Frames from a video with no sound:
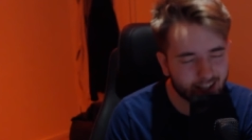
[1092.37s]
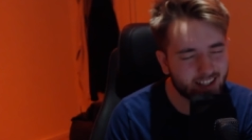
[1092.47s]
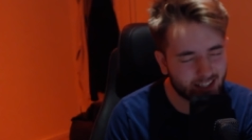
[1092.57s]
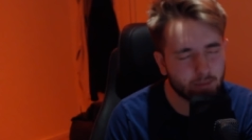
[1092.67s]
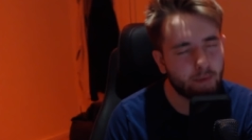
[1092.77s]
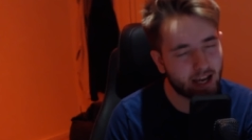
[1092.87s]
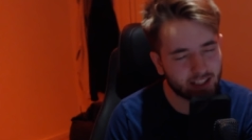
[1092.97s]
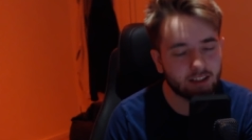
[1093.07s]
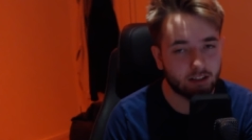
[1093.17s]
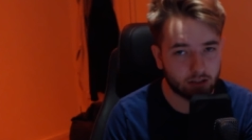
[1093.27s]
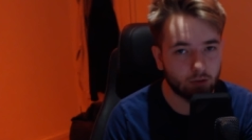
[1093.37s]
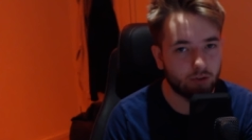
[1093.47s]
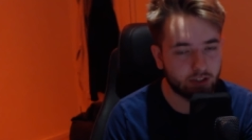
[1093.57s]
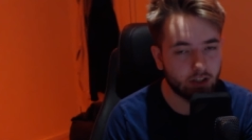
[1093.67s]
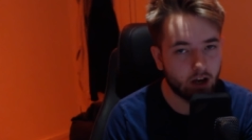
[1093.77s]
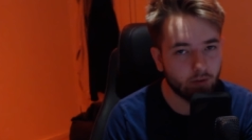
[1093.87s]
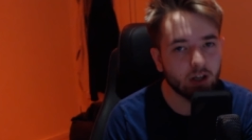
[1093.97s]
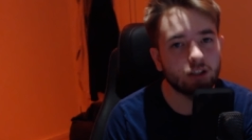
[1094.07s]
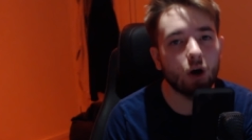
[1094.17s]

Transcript: is the best Discord server,